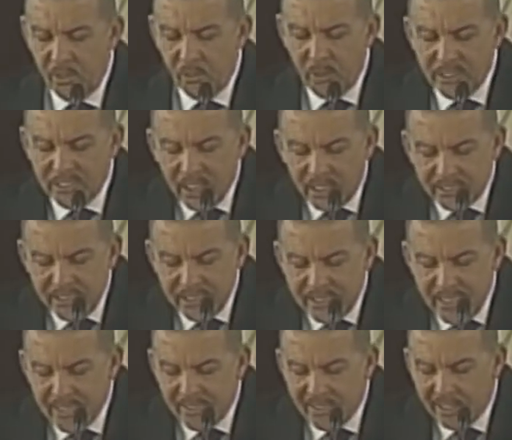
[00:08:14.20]

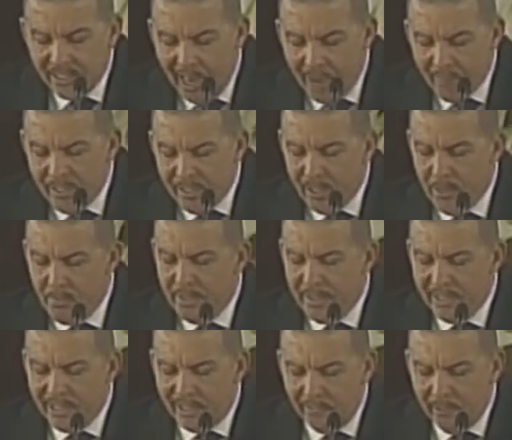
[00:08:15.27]
resuscitate the CARICOM
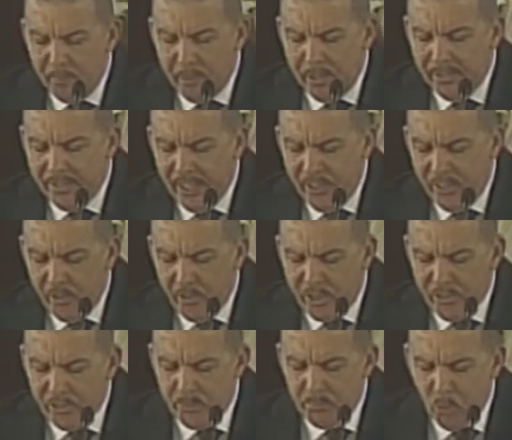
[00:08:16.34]
and the Caribbean
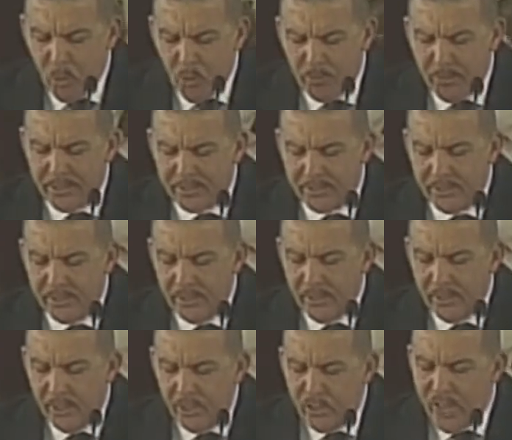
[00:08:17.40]
integration movement
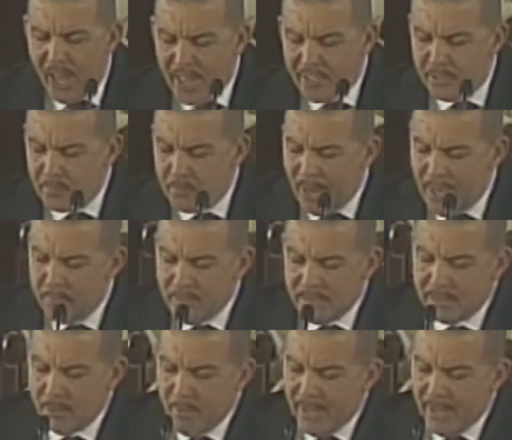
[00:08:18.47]
charted by Mr.